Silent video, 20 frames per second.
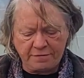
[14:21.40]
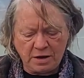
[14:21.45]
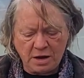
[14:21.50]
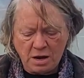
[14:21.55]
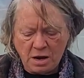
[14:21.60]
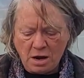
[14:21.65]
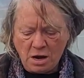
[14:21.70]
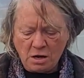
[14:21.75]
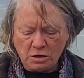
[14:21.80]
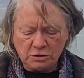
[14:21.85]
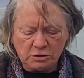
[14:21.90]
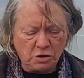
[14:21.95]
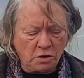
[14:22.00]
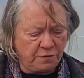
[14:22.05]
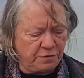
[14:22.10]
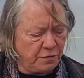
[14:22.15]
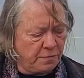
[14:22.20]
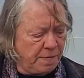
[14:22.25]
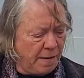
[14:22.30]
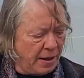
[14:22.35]
So if you
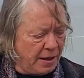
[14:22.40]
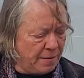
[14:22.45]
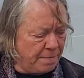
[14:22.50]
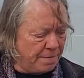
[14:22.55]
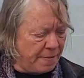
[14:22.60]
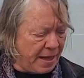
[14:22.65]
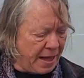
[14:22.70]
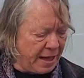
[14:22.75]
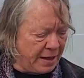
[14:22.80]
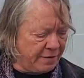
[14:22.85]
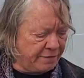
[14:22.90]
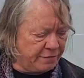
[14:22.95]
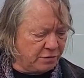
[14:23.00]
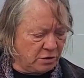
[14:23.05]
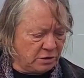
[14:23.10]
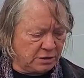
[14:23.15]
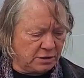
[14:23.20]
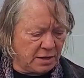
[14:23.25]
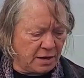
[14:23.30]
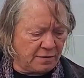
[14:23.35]
buy a bag
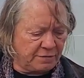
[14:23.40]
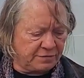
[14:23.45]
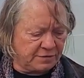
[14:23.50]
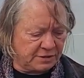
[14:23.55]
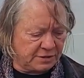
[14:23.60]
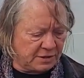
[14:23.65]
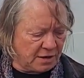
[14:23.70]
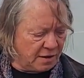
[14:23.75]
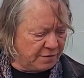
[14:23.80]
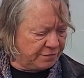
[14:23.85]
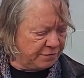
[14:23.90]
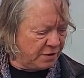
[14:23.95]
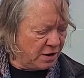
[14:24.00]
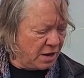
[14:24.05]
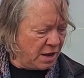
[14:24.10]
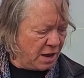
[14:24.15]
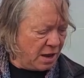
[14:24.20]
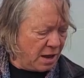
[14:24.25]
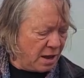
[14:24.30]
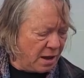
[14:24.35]
of stuff,
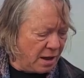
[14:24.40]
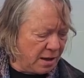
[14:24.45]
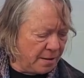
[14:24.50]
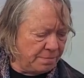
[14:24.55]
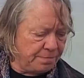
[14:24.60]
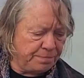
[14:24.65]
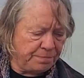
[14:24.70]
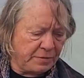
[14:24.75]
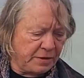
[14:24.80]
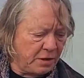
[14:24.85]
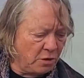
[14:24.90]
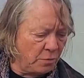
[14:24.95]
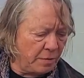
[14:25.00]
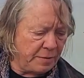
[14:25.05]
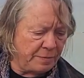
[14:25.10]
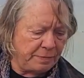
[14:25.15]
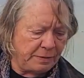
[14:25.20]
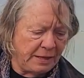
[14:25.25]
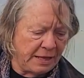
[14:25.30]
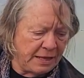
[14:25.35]
it'll be
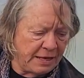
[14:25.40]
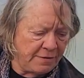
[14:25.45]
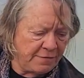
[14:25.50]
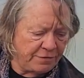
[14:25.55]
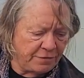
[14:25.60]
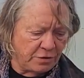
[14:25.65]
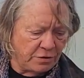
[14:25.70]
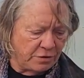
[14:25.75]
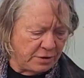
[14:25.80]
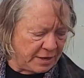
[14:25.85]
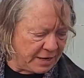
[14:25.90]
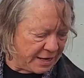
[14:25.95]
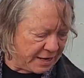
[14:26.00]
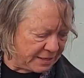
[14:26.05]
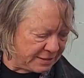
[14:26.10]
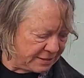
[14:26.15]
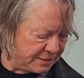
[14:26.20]
plenty for your needs.